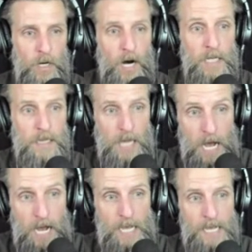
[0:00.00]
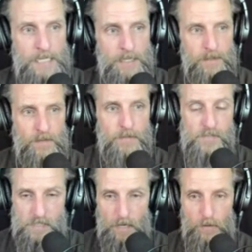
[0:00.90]
align
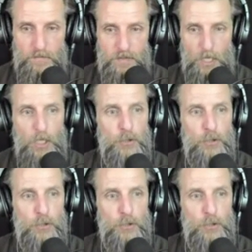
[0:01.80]
themselves